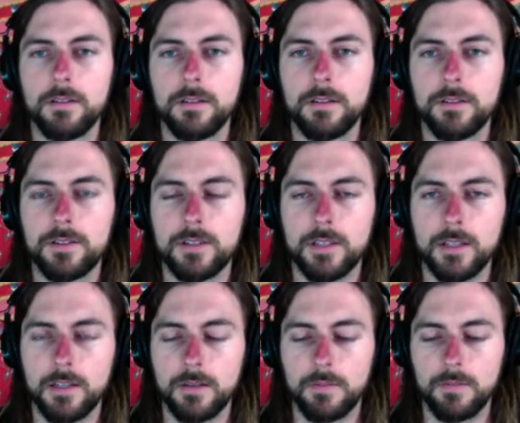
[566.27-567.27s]
Let's
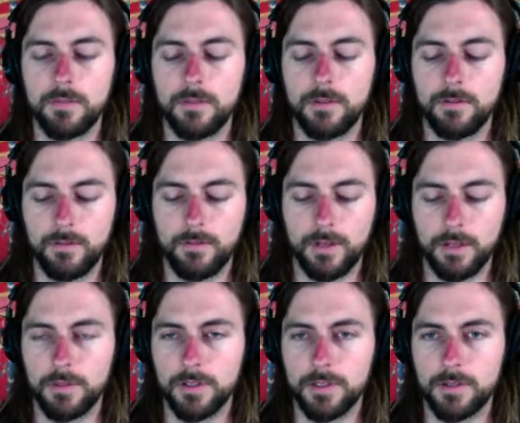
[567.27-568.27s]
see if I
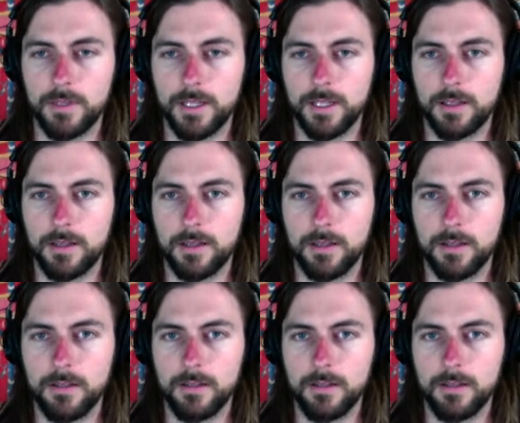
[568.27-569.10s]
could put some of that in there.